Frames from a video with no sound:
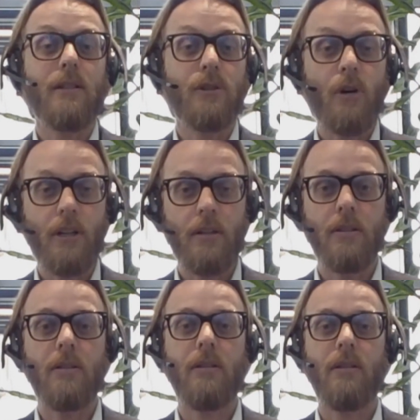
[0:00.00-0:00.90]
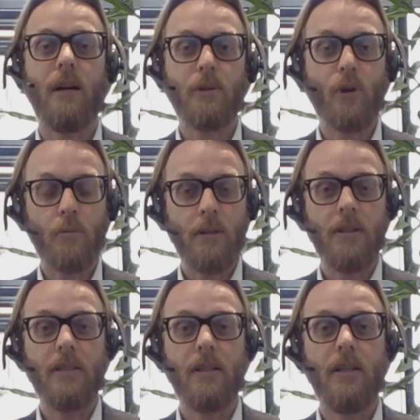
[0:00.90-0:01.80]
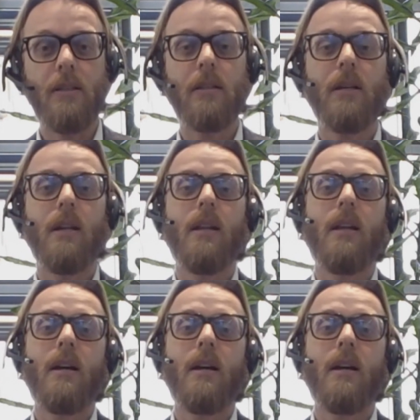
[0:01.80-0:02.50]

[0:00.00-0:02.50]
is a solid absorbing this heat